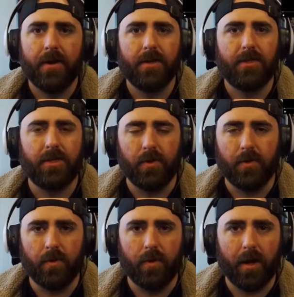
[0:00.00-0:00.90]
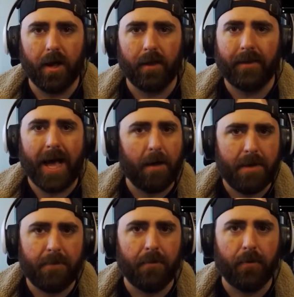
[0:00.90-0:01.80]
to allow
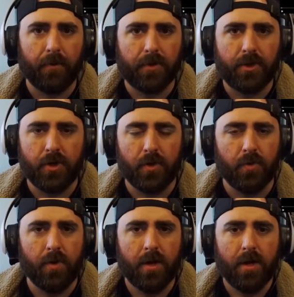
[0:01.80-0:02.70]
people to,